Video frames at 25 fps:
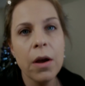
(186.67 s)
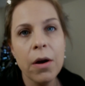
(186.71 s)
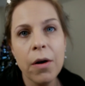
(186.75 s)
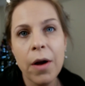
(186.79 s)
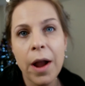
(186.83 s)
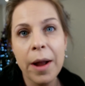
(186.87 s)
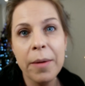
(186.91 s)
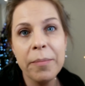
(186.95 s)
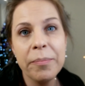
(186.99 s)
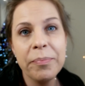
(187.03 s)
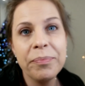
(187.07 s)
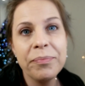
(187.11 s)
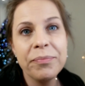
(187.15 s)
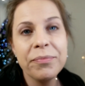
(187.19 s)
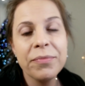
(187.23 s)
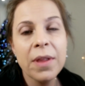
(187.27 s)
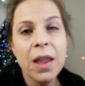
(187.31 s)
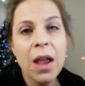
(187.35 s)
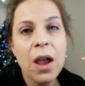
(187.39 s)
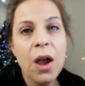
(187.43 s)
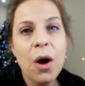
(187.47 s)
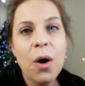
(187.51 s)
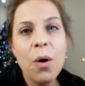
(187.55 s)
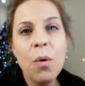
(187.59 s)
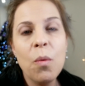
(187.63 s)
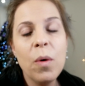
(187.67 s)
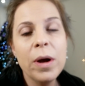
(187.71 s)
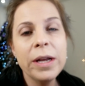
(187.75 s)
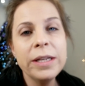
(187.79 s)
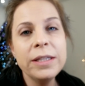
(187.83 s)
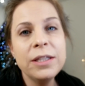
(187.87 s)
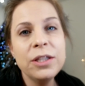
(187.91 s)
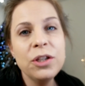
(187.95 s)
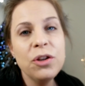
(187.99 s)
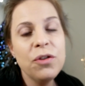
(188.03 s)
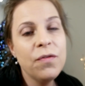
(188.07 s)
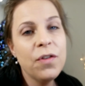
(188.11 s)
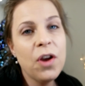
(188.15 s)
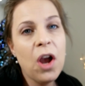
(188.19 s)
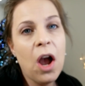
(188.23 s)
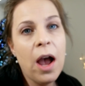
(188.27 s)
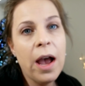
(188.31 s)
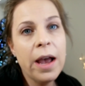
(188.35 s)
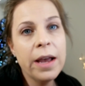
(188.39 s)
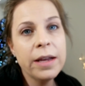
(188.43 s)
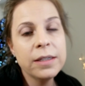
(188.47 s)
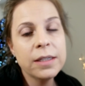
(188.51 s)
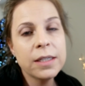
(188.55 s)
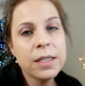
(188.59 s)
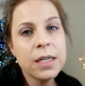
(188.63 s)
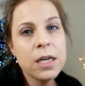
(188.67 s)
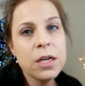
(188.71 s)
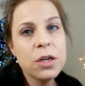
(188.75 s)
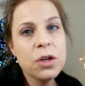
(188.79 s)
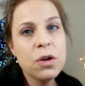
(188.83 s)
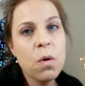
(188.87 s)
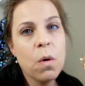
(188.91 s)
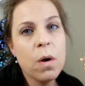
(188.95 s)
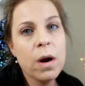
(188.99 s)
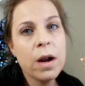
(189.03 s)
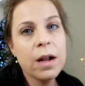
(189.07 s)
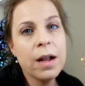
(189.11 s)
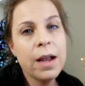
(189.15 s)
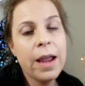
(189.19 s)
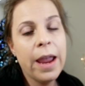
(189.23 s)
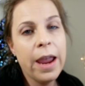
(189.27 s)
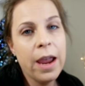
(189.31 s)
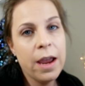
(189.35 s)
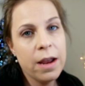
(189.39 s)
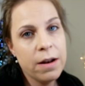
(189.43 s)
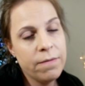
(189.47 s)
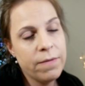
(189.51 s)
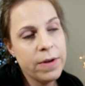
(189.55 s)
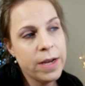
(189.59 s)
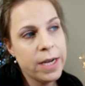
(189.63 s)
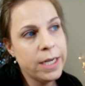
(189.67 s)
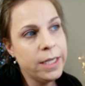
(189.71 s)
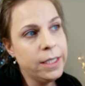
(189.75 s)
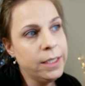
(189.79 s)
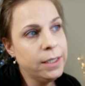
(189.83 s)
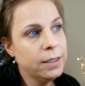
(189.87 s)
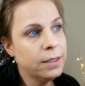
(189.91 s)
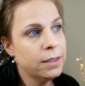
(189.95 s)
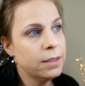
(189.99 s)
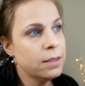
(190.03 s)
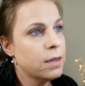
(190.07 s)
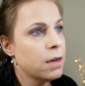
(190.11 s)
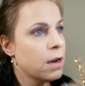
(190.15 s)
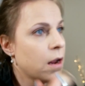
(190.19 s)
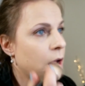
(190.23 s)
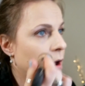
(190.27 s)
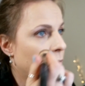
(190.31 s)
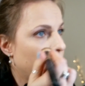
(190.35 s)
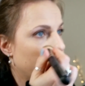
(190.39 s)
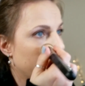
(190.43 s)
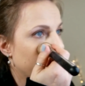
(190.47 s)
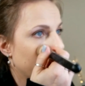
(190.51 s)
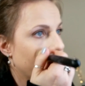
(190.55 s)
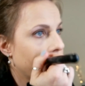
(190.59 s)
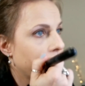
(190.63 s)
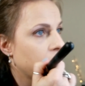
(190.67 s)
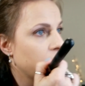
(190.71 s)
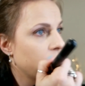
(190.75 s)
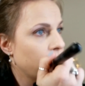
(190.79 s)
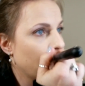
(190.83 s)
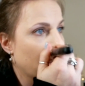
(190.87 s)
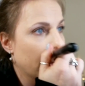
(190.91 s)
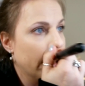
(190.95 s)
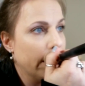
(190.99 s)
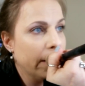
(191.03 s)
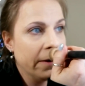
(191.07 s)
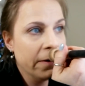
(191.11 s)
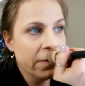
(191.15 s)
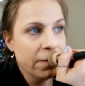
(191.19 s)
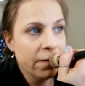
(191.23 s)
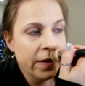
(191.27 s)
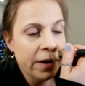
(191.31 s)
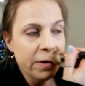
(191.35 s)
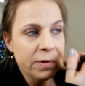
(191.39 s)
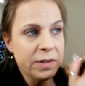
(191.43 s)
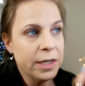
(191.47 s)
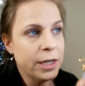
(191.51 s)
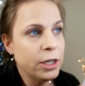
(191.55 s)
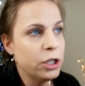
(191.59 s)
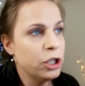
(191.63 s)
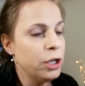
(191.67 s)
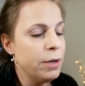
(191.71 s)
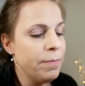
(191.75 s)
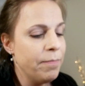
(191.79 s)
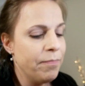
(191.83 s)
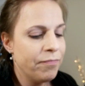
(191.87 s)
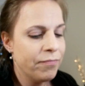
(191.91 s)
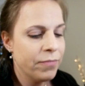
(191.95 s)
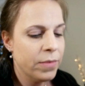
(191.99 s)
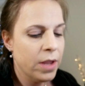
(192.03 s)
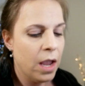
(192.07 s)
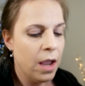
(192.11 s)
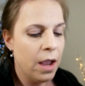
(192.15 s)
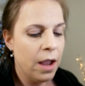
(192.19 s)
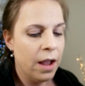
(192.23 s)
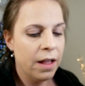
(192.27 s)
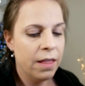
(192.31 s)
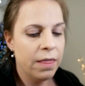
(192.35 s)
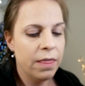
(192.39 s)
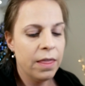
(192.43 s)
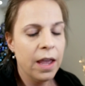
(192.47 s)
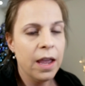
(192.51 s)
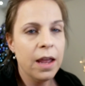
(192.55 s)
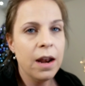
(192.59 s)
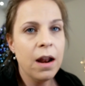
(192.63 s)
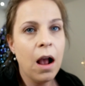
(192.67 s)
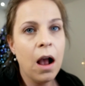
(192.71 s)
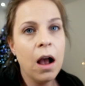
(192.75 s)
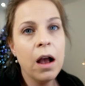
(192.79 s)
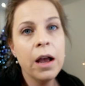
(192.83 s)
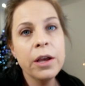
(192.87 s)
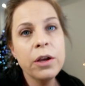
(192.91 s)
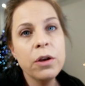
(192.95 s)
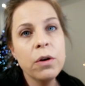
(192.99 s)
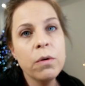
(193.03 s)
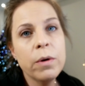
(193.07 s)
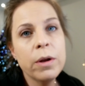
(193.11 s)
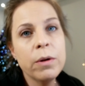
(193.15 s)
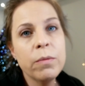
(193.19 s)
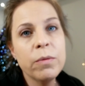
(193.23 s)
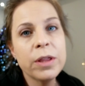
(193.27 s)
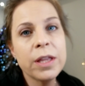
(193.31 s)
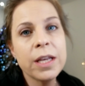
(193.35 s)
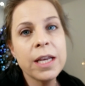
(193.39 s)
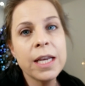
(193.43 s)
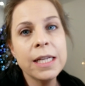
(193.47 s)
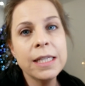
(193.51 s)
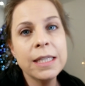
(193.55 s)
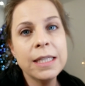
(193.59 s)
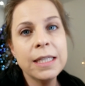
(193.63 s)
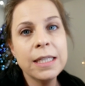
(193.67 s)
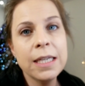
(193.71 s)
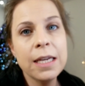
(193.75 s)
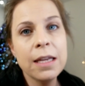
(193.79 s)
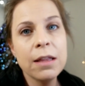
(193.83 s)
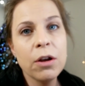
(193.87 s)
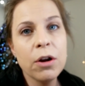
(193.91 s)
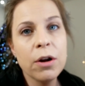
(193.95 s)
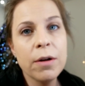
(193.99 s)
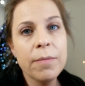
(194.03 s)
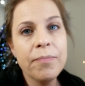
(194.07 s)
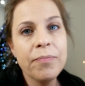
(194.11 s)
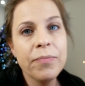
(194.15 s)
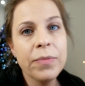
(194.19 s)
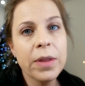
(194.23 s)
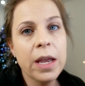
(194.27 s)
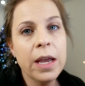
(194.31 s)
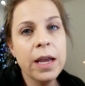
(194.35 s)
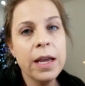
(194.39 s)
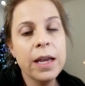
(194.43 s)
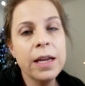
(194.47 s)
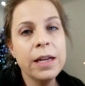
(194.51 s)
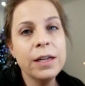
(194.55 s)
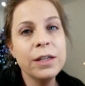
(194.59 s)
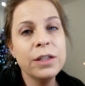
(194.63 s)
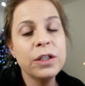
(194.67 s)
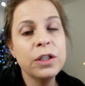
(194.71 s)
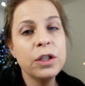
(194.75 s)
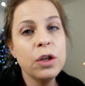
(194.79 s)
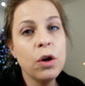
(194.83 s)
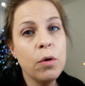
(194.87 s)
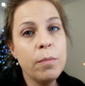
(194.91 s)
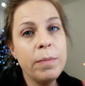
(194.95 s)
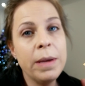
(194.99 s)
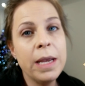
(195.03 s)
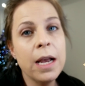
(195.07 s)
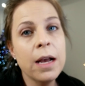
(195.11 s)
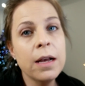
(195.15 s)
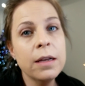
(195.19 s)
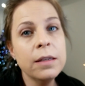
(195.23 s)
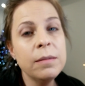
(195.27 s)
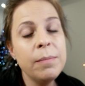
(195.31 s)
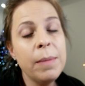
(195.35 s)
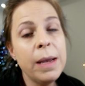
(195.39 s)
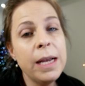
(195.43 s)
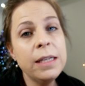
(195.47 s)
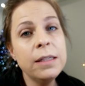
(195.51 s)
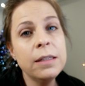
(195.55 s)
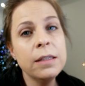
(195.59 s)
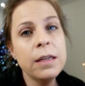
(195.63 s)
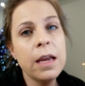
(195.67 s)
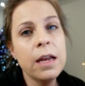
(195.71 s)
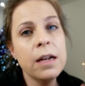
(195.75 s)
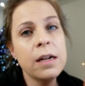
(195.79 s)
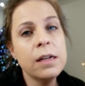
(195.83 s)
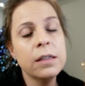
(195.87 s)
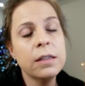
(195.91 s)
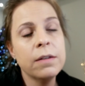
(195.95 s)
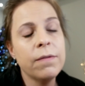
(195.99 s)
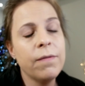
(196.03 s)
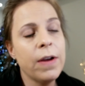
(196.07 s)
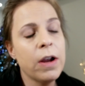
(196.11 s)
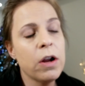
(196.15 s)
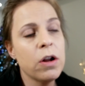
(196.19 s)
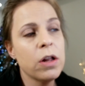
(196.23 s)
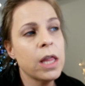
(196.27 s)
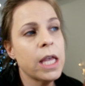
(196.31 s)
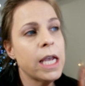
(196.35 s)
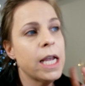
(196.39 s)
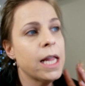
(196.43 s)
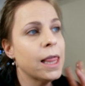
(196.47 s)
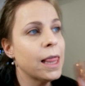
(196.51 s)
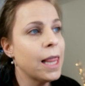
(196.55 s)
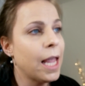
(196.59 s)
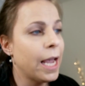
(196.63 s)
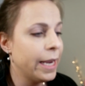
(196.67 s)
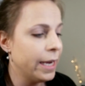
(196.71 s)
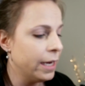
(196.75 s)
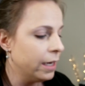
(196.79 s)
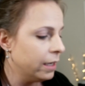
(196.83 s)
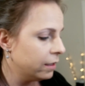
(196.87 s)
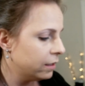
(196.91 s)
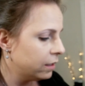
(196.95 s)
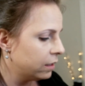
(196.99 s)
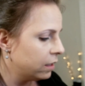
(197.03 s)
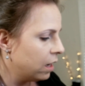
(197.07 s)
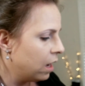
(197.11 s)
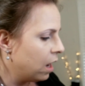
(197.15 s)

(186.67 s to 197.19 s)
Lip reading: Okay, once you've got your canvas the way you want your foundation, then I go in with concealer. And so because my skin is fairly light,